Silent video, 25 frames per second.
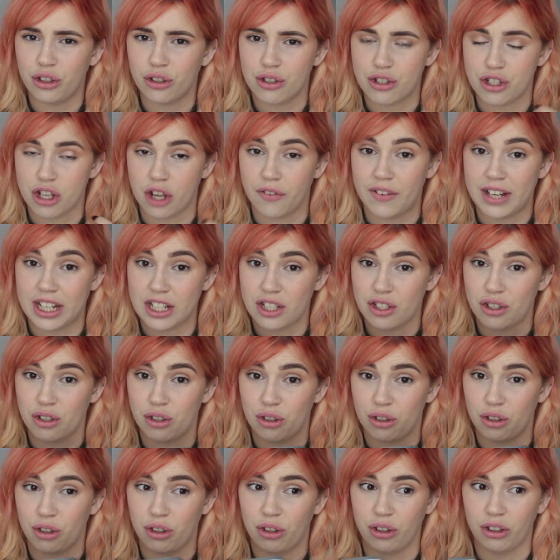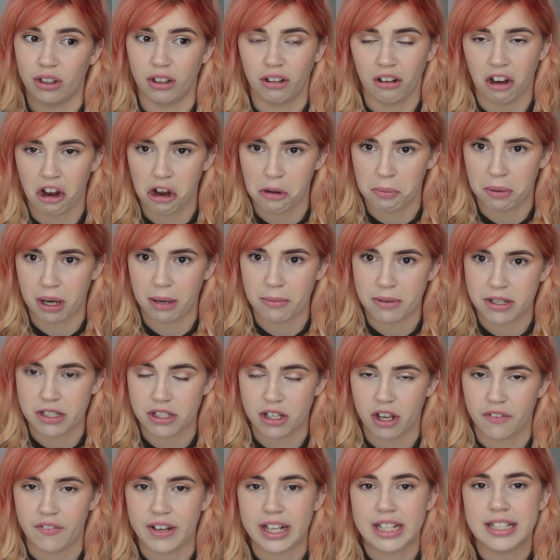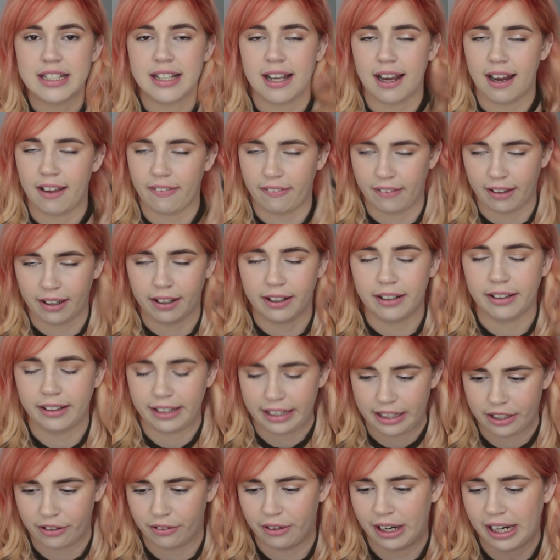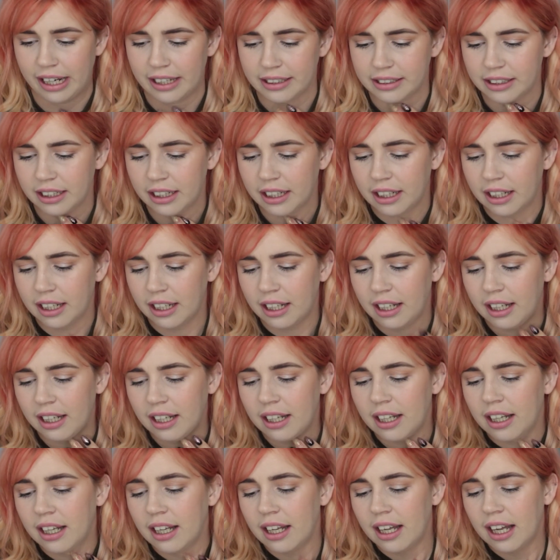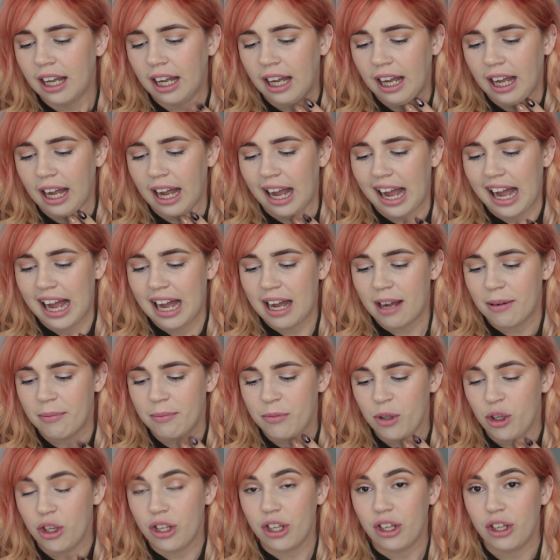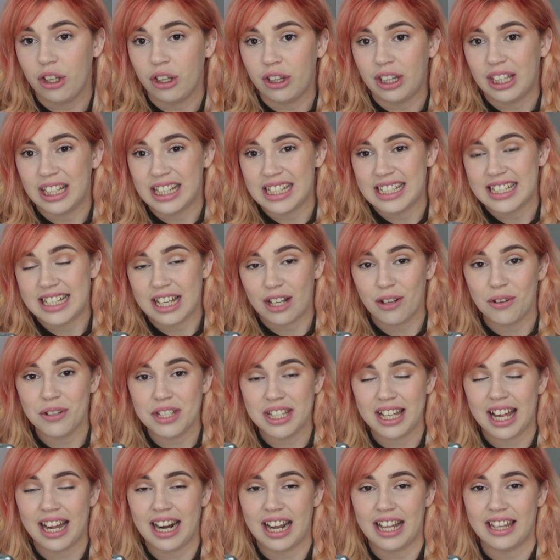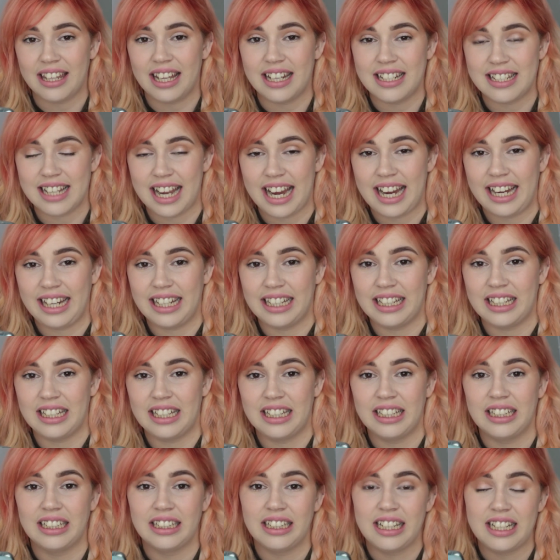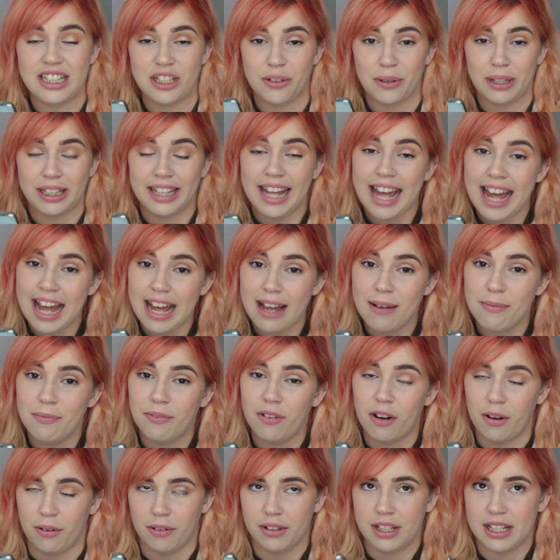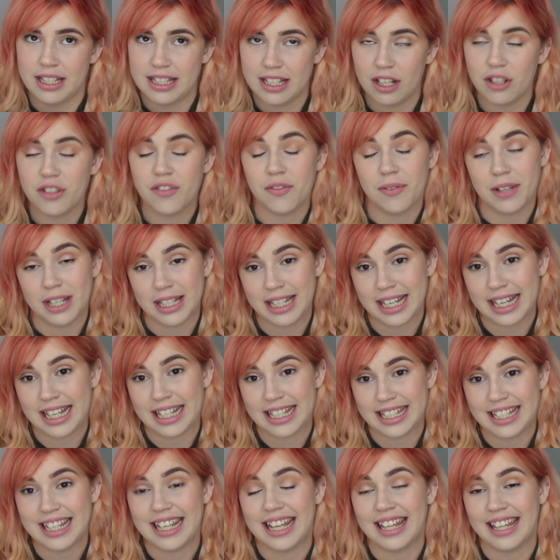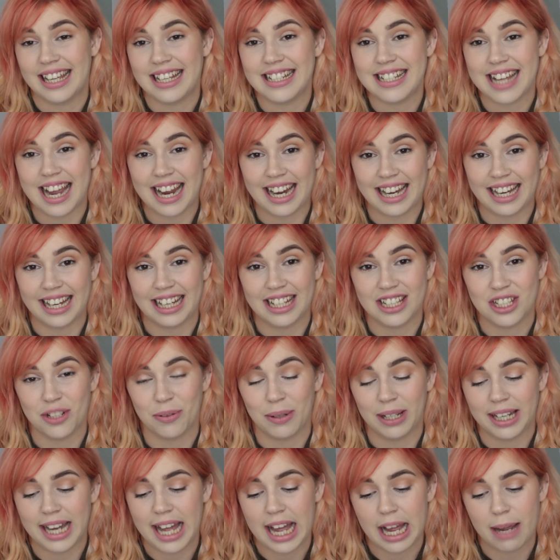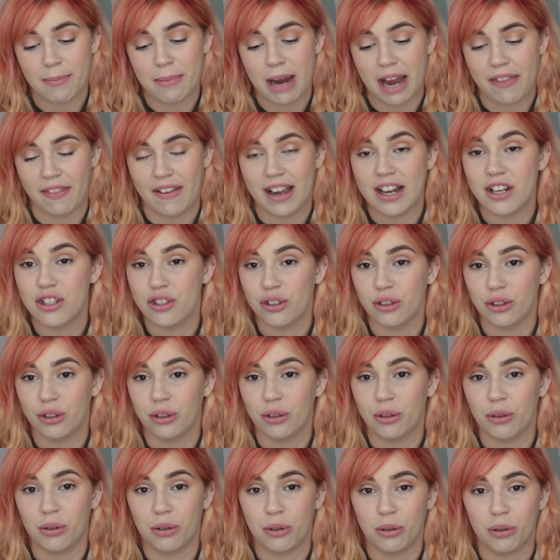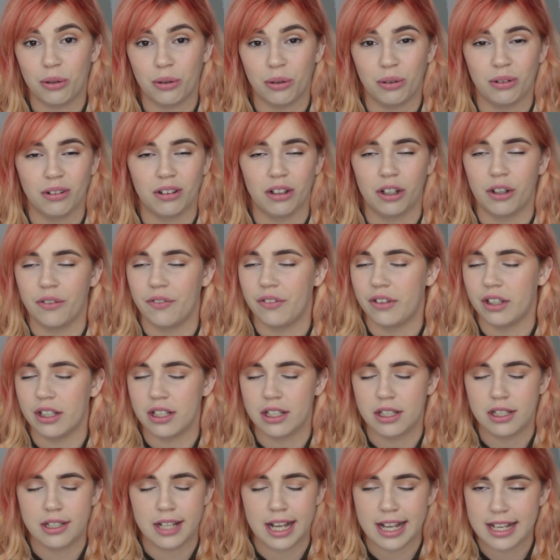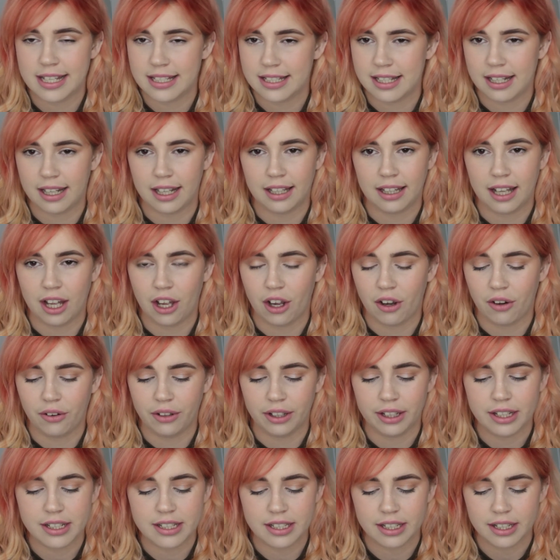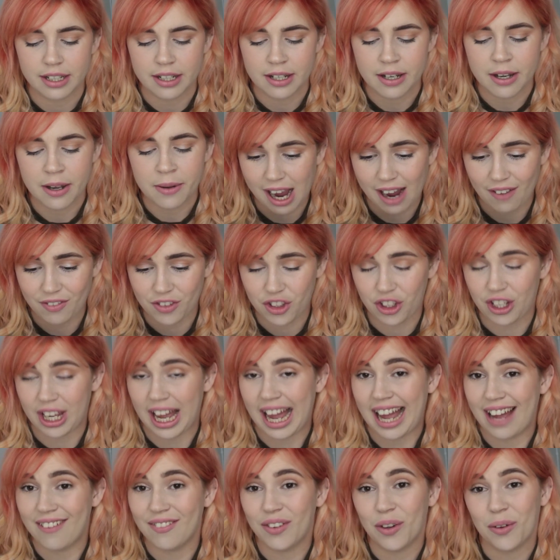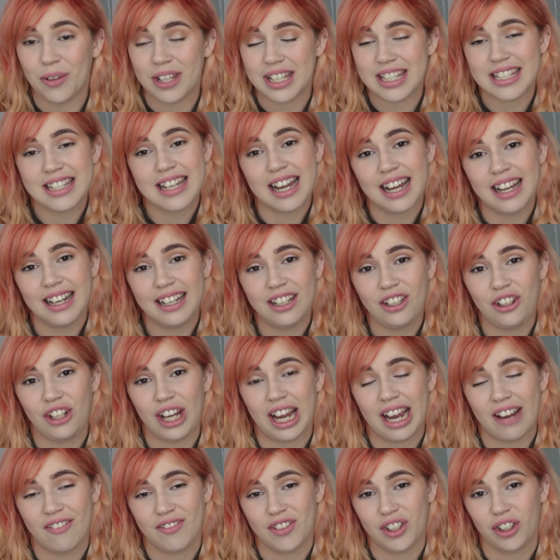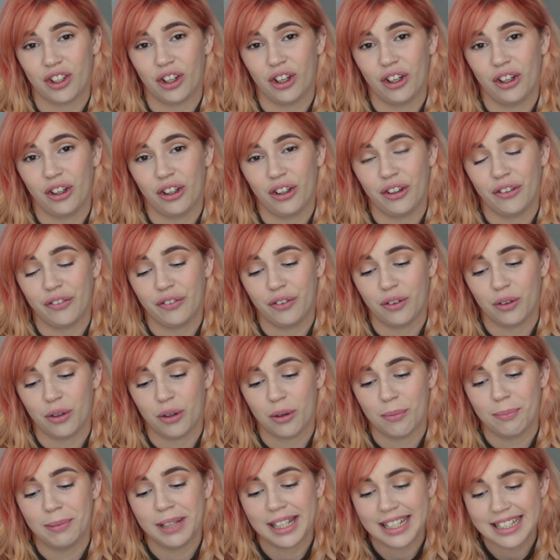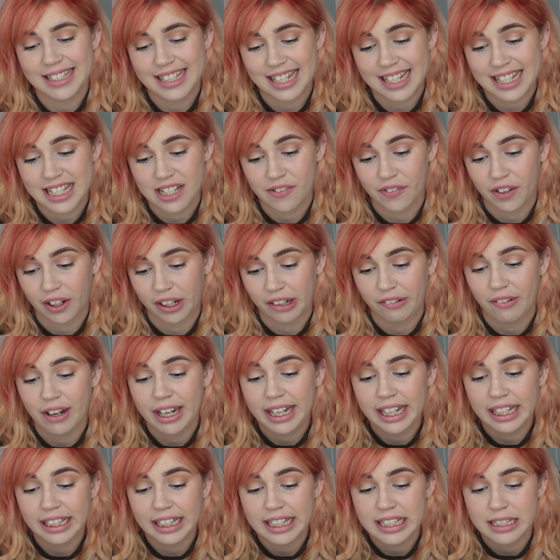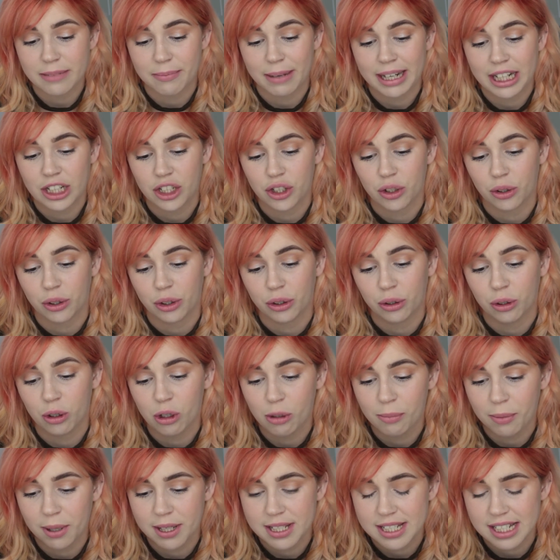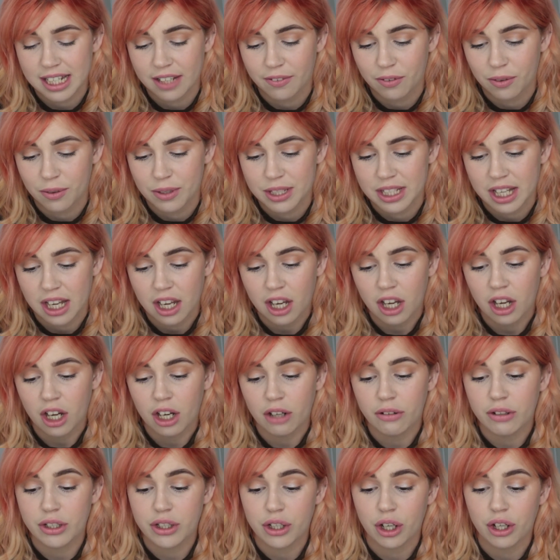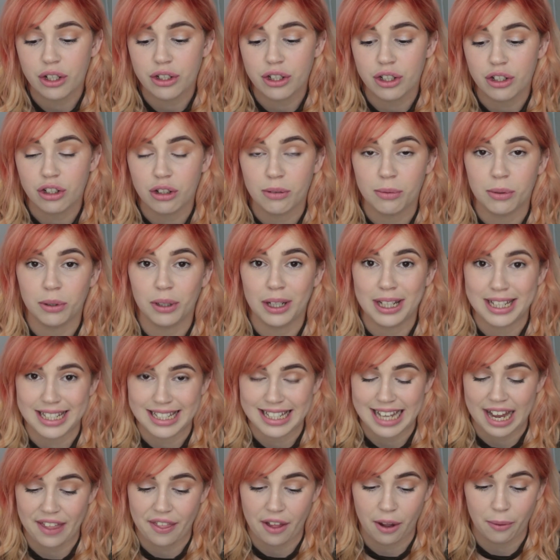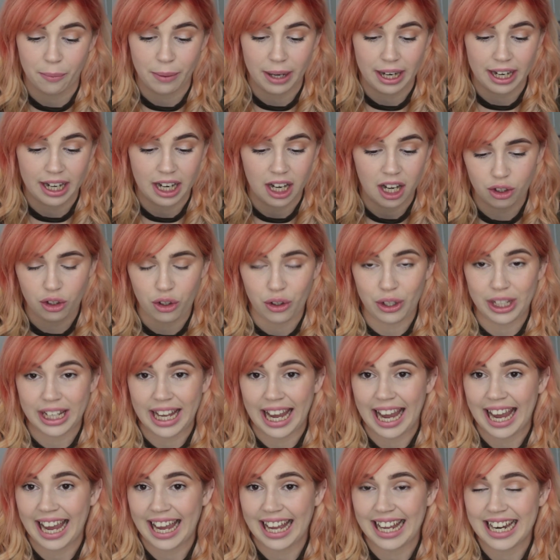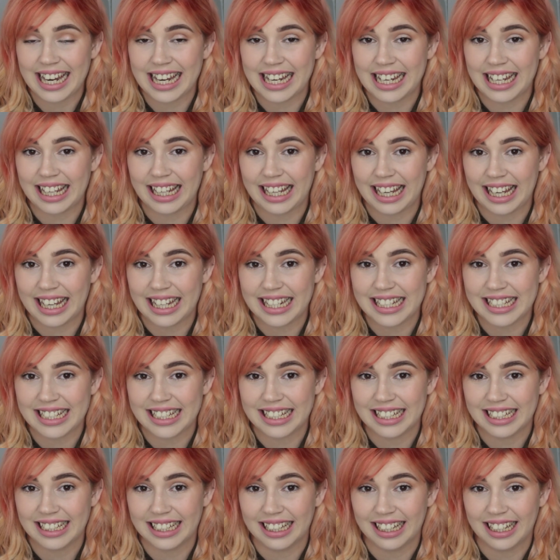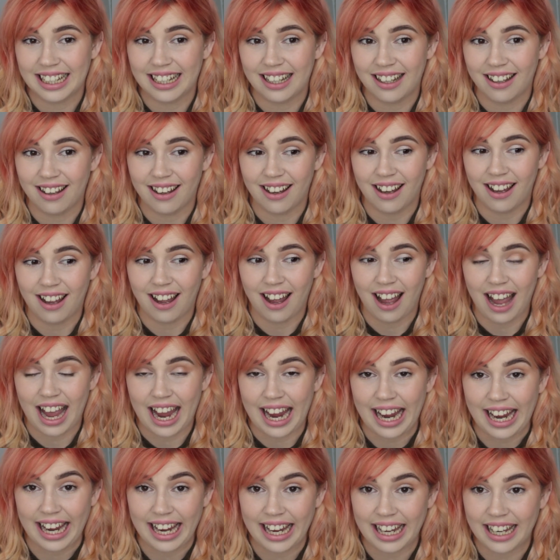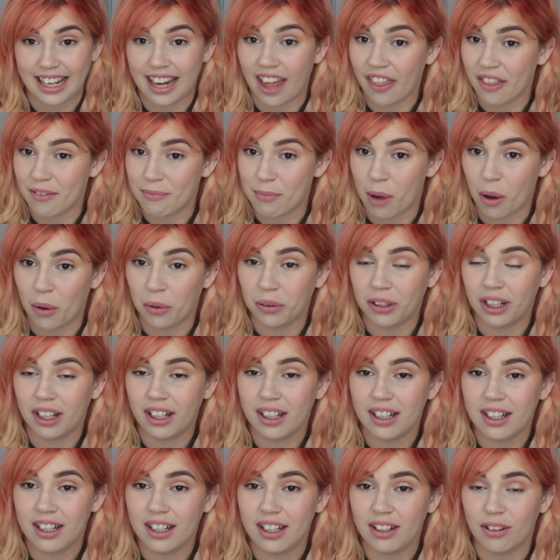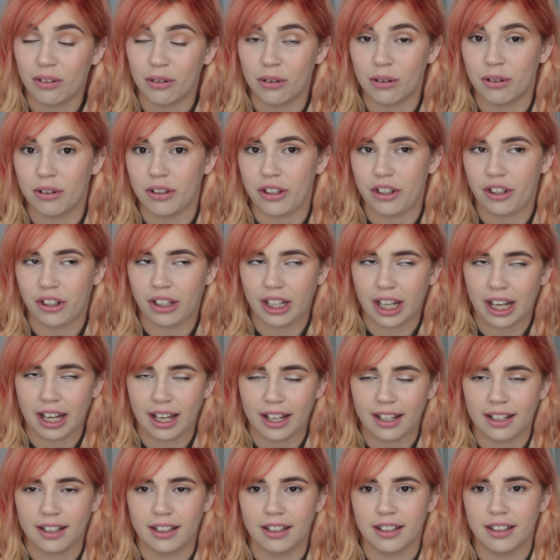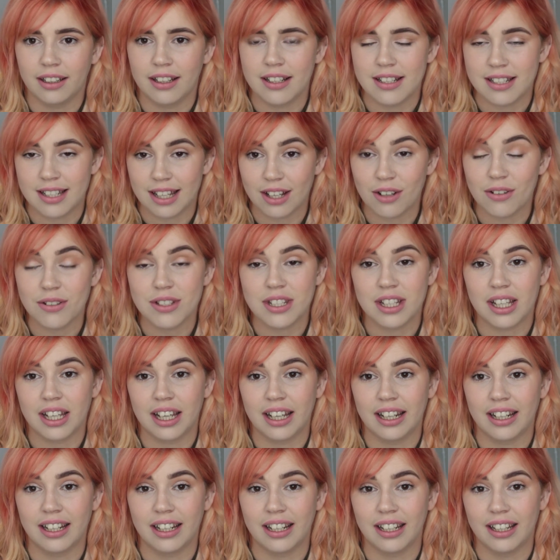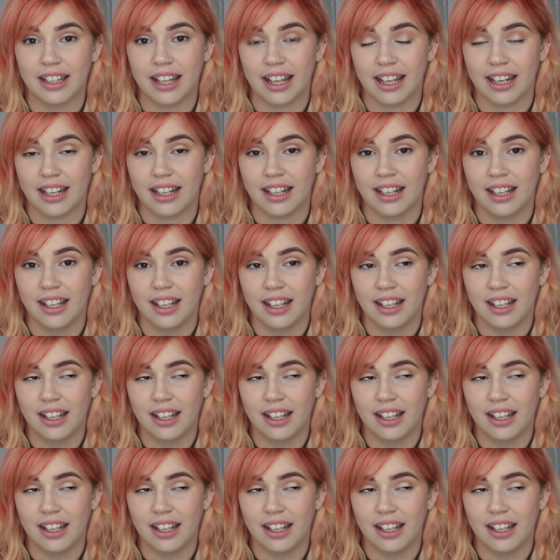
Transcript: your cervix to open up your cervix and then clean you out. The cells now are then taken into a lab. The cells from the D&C are then taken into a lab and they do all of the testing and that on it. After you have all this done, you have to go for blood tests very regularly to make sure your hormones levels return to normal and stay that way. You can get another molar, or the cells can then,